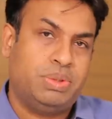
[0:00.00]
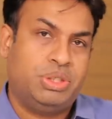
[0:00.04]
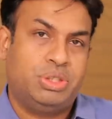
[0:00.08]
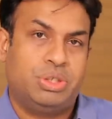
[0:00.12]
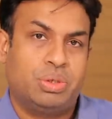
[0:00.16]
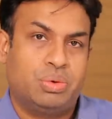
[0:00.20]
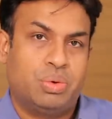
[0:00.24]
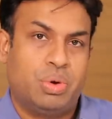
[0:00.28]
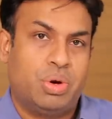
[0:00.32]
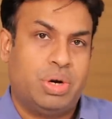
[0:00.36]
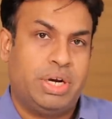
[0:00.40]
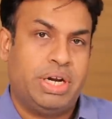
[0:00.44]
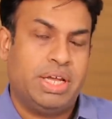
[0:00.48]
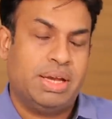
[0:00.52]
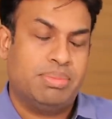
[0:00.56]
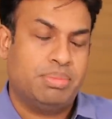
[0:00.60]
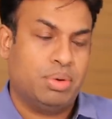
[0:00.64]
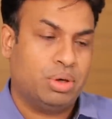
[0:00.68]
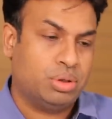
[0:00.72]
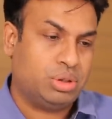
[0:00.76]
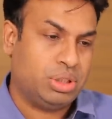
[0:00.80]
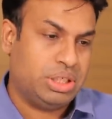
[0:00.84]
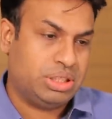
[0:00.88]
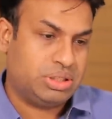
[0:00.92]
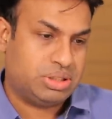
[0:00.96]
picture quality
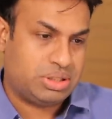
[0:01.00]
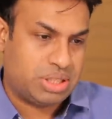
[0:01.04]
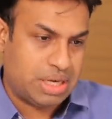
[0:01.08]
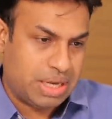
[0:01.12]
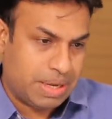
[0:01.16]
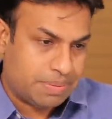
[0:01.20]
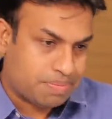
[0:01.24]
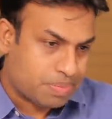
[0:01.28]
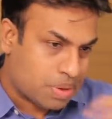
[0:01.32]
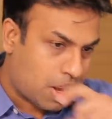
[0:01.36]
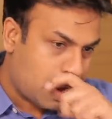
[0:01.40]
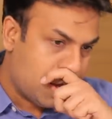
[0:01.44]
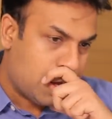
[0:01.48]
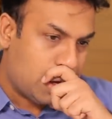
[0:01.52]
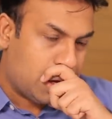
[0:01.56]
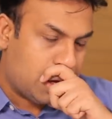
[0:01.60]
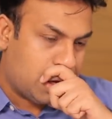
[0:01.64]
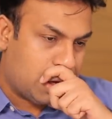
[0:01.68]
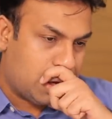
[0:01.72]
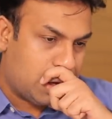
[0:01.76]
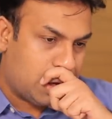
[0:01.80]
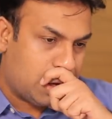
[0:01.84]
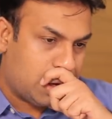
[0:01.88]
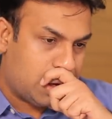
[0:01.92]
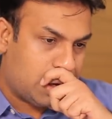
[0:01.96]
among these three.
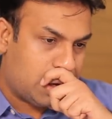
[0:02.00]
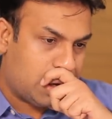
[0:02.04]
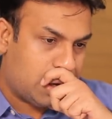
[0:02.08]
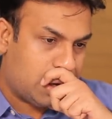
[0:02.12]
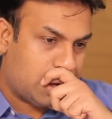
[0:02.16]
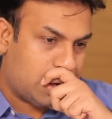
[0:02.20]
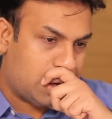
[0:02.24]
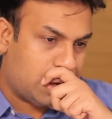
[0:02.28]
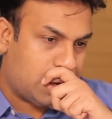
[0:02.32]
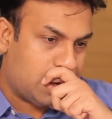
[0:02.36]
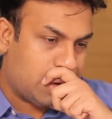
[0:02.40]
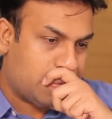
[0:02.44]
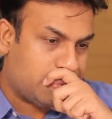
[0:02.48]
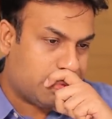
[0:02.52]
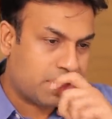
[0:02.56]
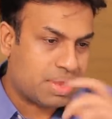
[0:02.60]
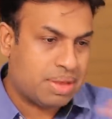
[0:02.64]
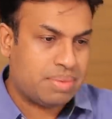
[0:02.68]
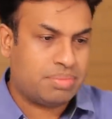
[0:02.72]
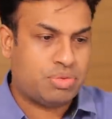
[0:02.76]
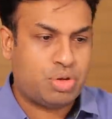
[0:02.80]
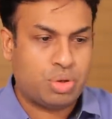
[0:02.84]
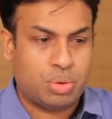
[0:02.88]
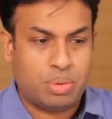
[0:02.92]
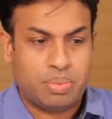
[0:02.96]

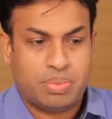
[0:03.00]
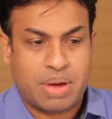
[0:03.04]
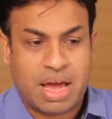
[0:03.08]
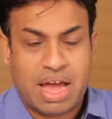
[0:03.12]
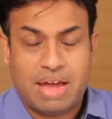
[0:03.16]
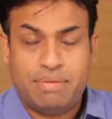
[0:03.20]
So